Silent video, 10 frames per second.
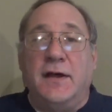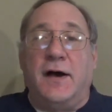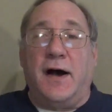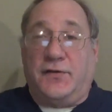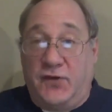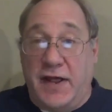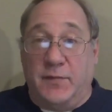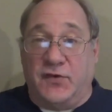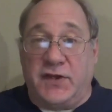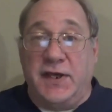Uh, his name
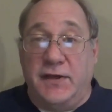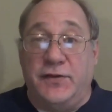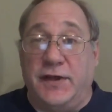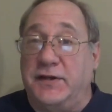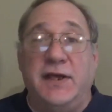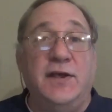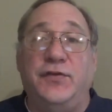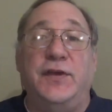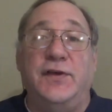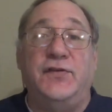is Keith, and
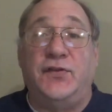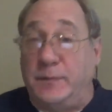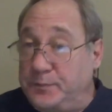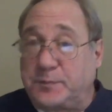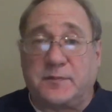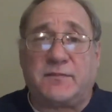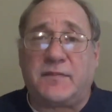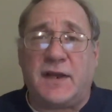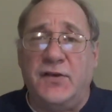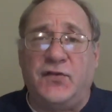Keith is
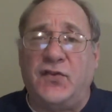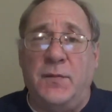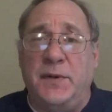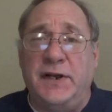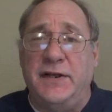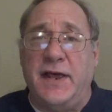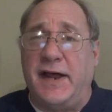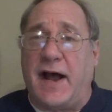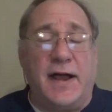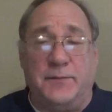somebody
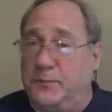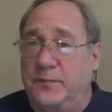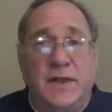that I